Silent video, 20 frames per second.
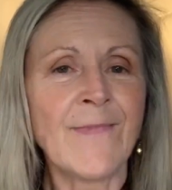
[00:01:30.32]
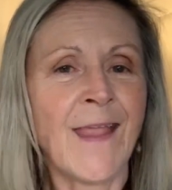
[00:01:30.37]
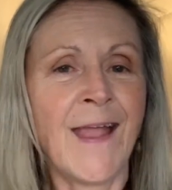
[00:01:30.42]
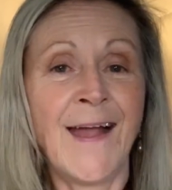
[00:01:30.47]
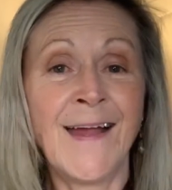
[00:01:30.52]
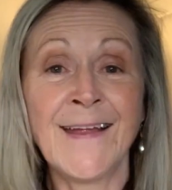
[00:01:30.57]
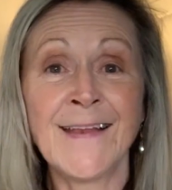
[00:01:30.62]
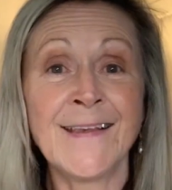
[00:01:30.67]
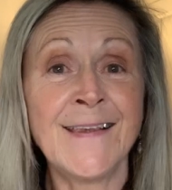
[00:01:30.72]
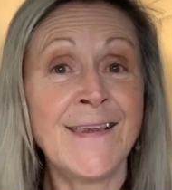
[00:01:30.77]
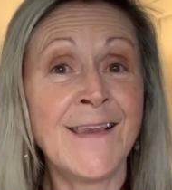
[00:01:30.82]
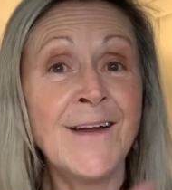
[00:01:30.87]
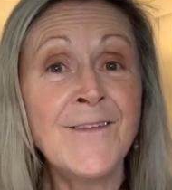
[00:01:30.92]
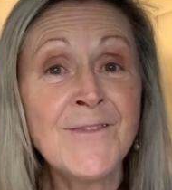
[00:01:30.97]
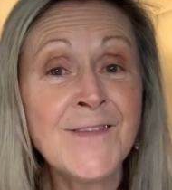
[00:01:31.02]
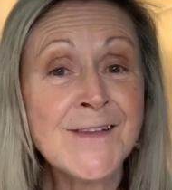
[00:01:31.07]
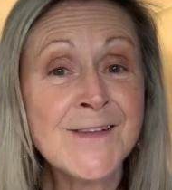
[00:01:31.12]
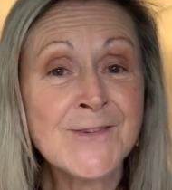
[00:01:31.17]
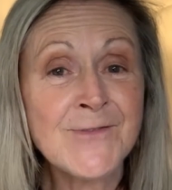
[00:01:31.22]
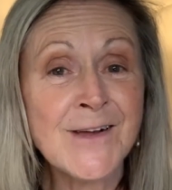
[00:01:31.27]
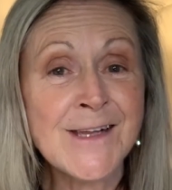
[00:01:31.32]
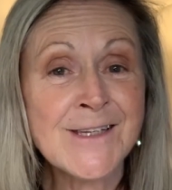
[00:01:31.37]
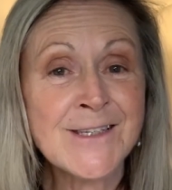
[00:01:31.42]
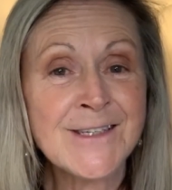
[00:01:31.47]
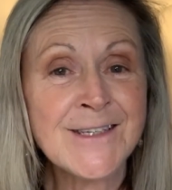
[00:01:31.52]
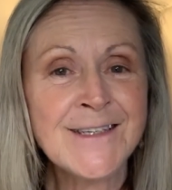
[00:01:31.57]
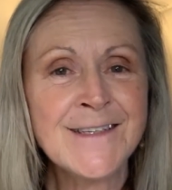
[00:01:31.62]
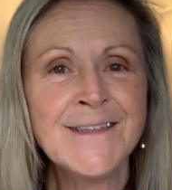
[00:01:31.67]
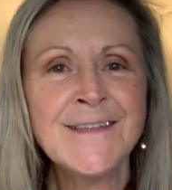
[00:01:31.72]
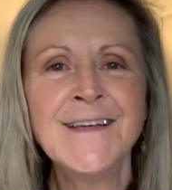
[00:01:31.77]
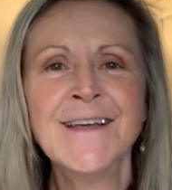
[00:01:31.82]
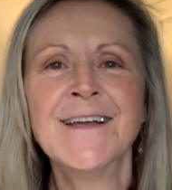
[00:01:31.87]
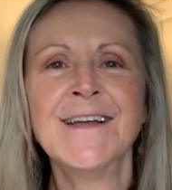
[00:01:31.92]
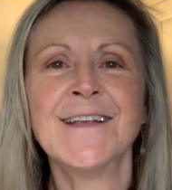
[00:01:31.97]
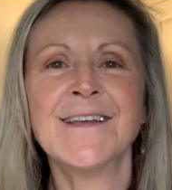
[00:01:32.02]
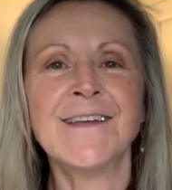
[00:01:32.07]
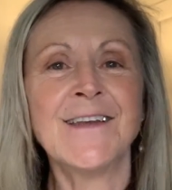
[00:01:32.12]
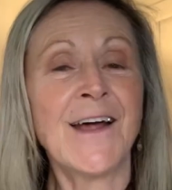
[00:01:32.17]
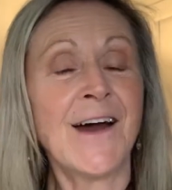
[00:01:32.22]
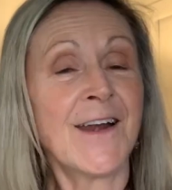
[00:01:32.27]
I love this question.
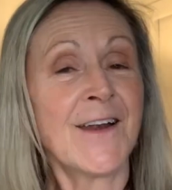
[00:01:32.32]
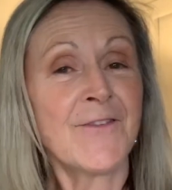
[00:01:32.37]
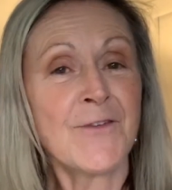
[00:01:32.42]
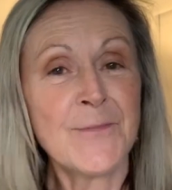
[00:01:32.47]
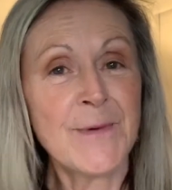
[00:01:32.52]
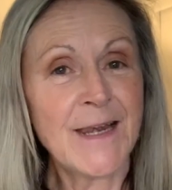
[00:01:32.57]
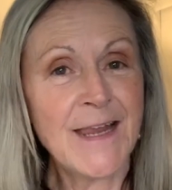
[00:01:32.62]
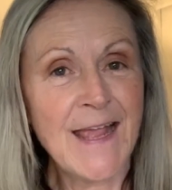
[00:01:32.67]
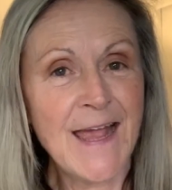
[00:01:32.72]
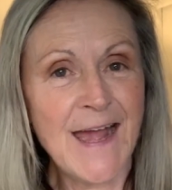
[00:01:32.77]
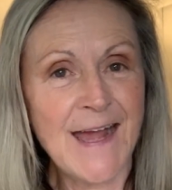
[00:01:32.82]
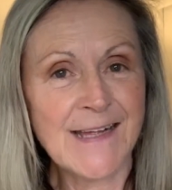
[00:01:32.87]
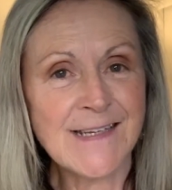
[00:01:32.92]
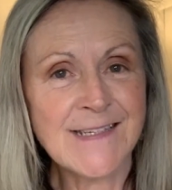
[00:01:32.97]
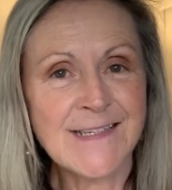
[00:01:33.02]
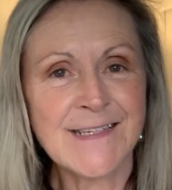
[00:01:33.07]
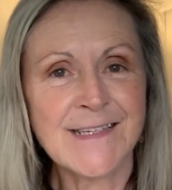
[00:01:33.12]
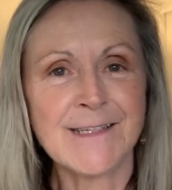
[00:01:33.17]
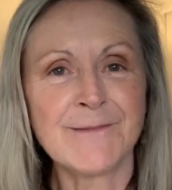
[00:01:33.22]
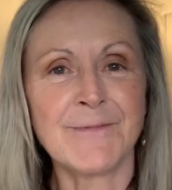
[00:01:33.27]
Not everybody asks,